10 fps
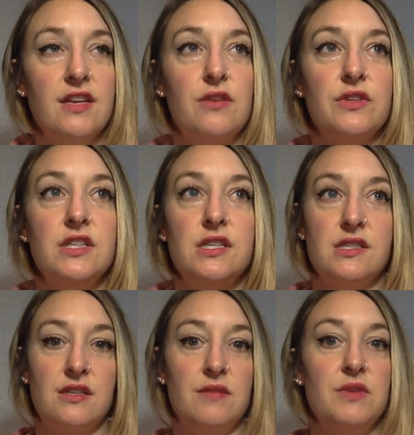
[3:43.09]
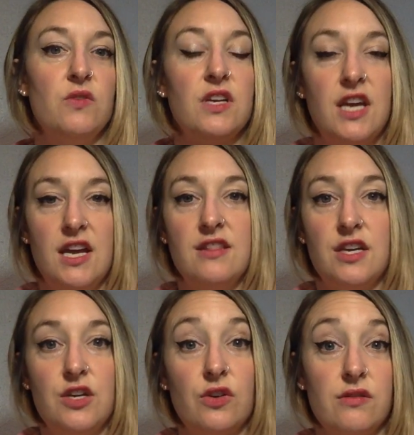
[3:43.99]
that really doesn't communicate
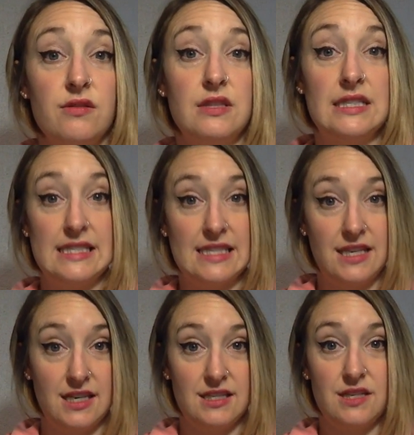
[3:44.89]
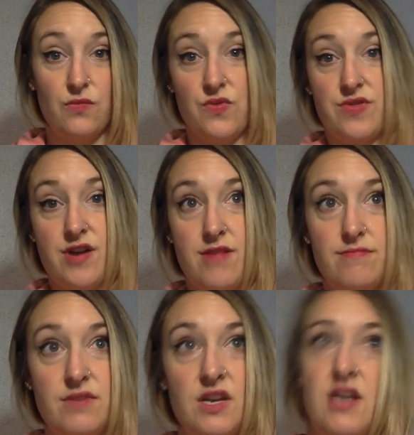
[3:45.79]
that you're listening to them.